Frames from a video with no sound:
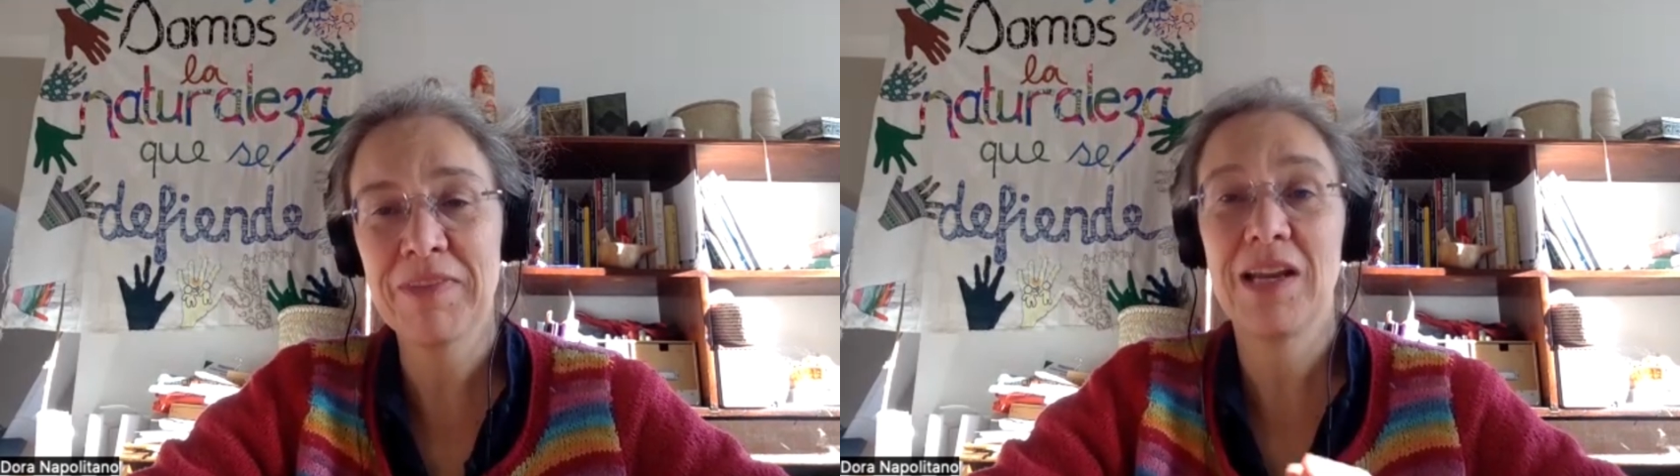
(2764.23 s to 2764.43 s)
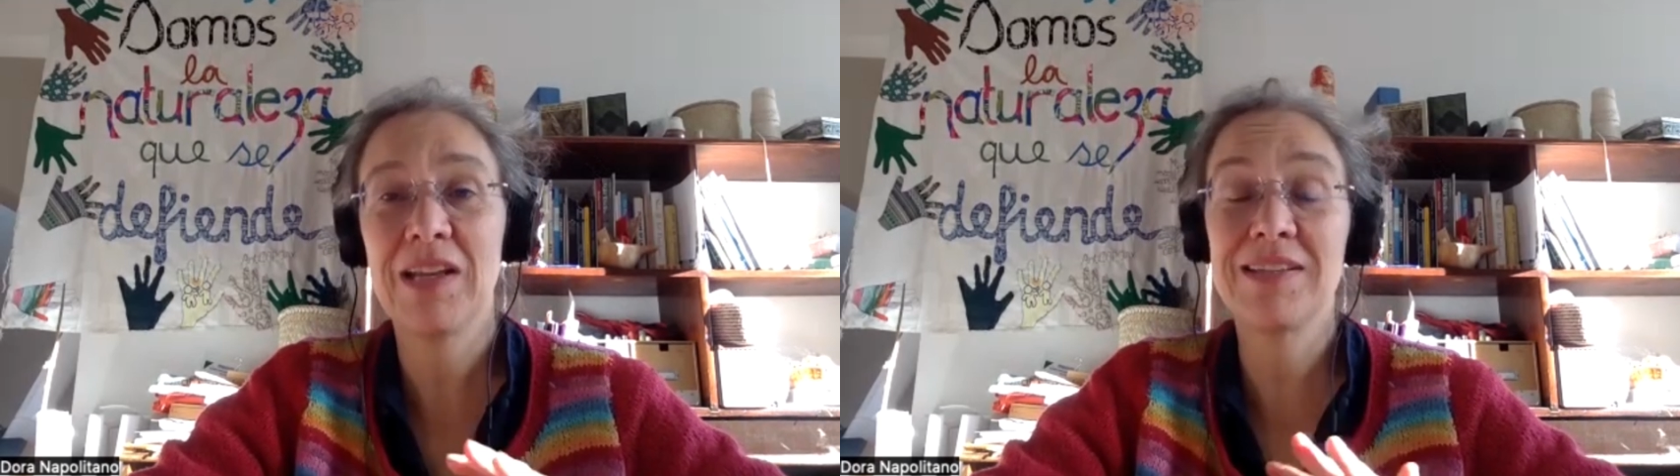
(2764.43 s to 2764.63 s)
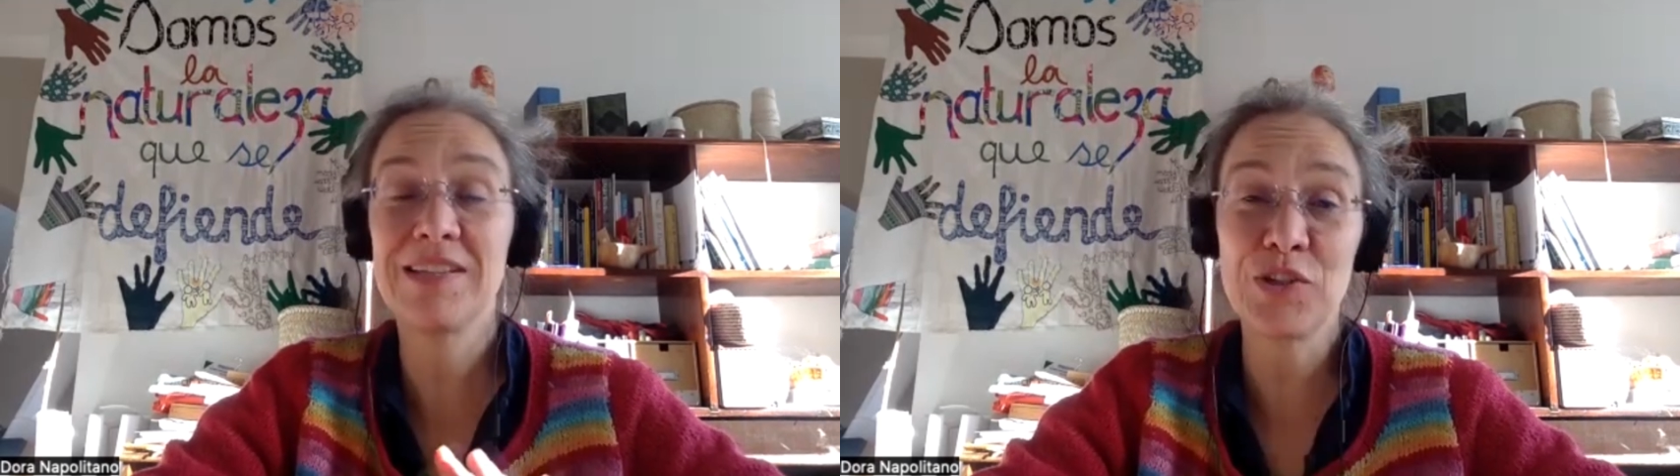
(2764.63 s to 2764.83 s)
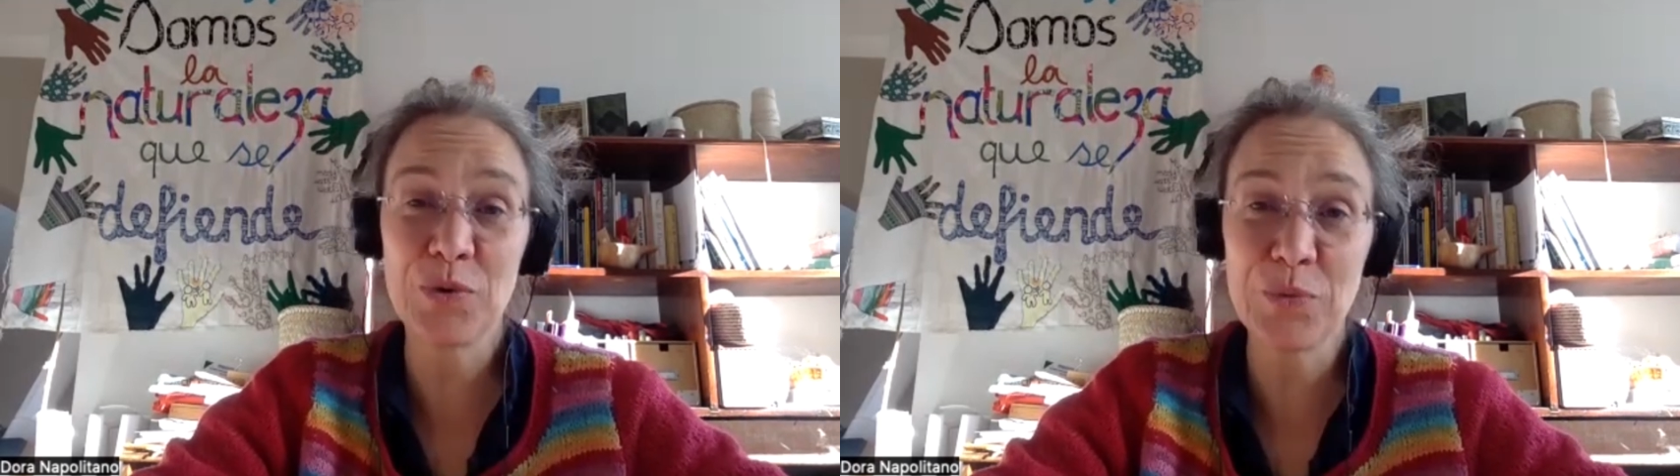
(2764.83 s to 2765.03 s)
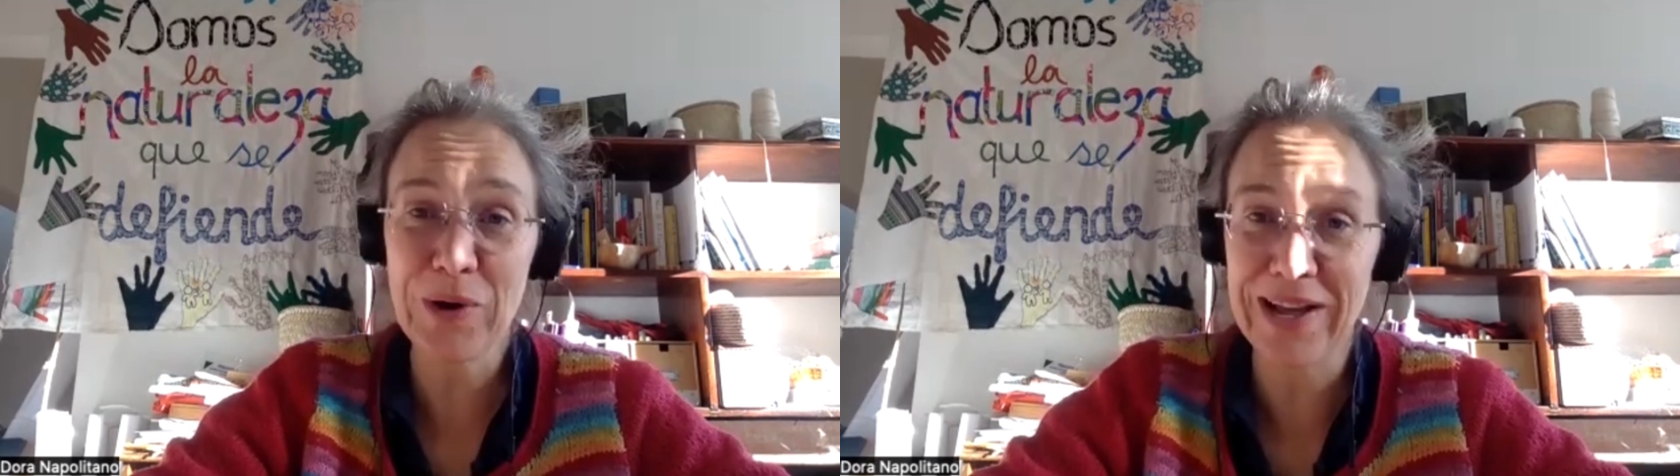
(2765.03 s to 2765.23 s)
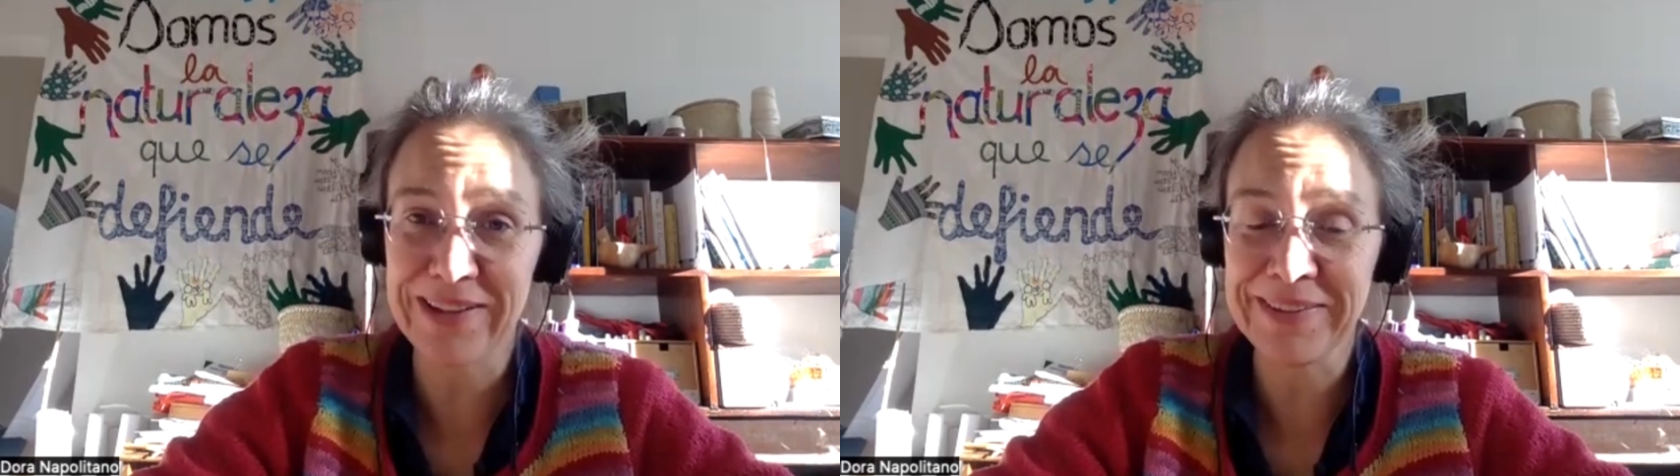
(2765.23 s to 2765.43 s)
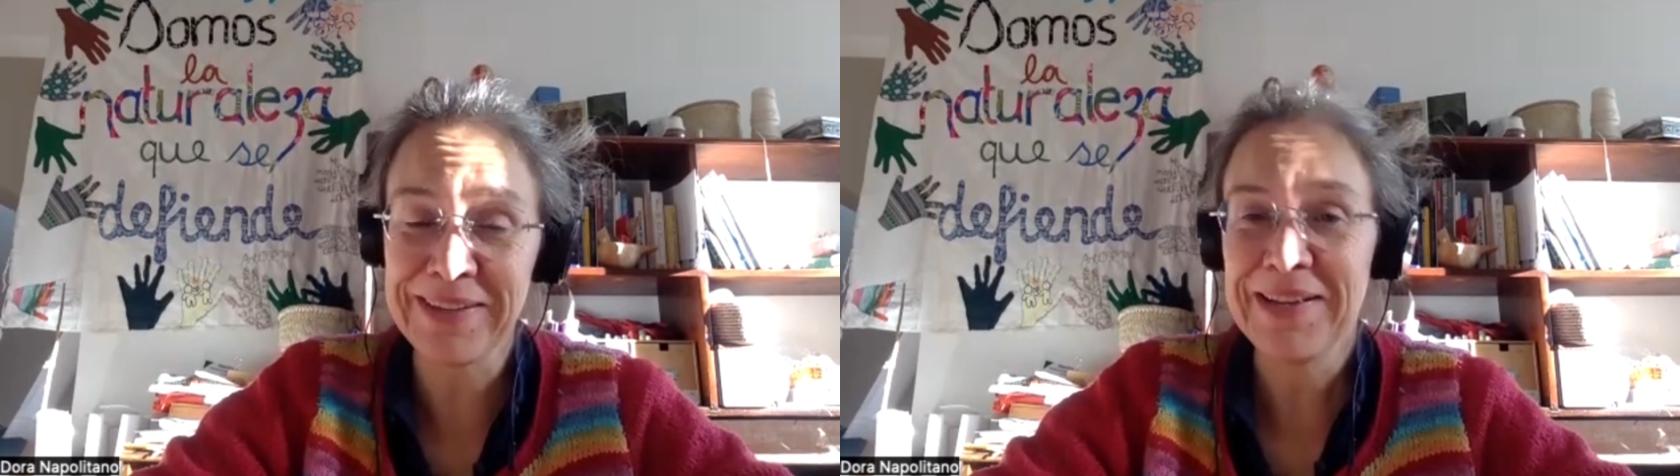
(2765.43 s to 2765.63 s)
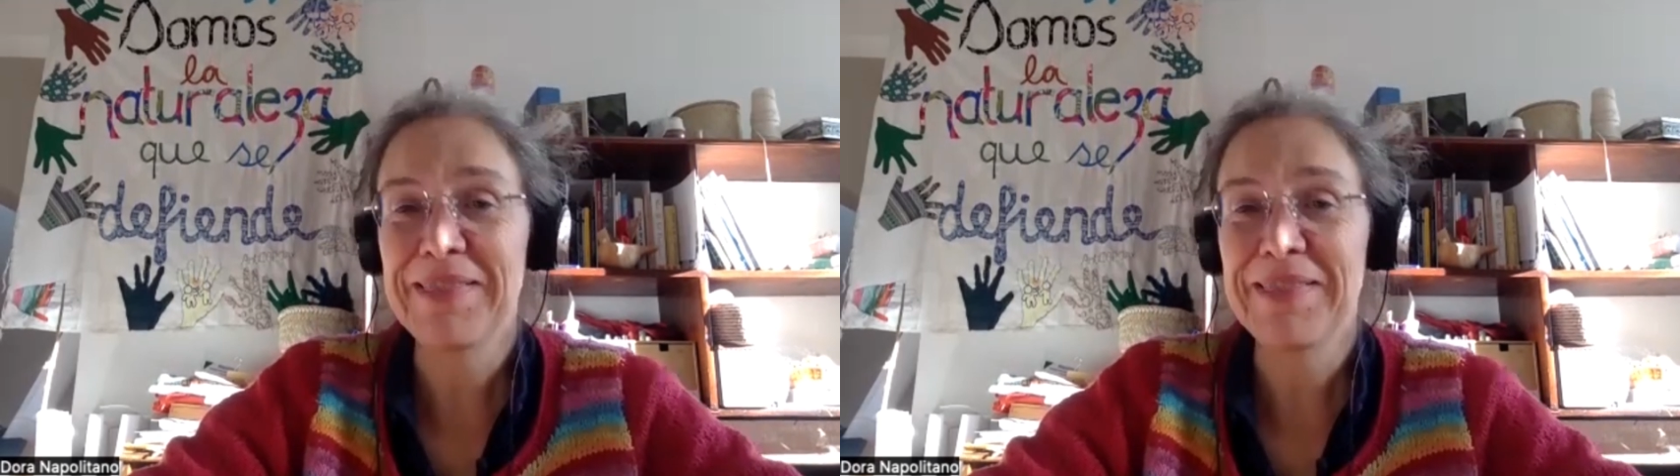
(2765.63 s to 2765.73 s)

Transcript: And since you're well,